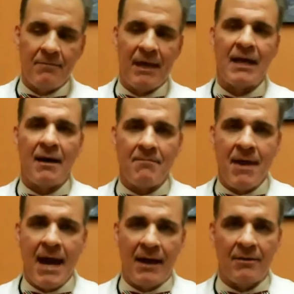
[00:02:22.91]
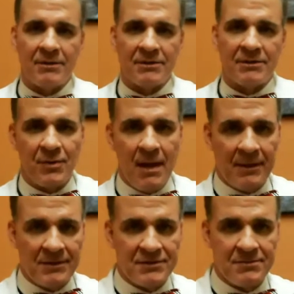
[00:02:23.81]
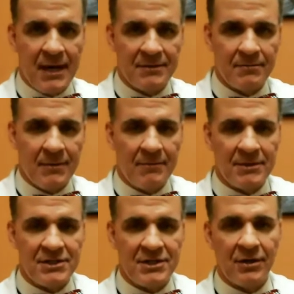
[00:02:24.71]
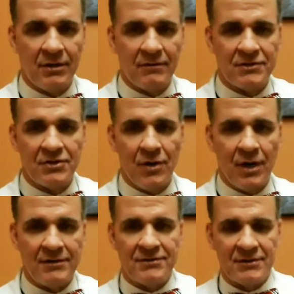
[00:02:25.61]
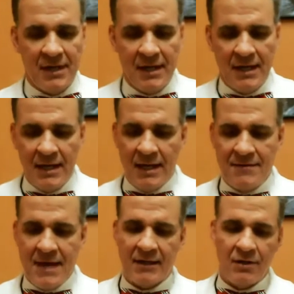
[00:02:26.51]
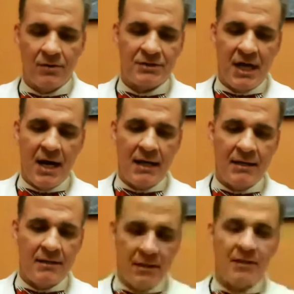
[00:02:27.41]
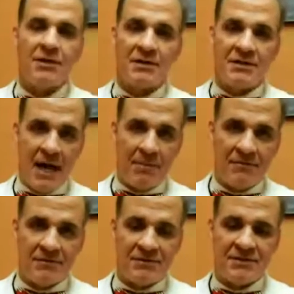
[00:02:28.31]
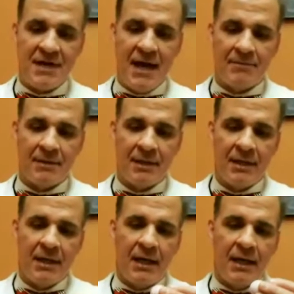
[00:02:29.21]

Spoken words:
It may not matter, but ceramic is my material of choice. And that goes on to the top of the stem.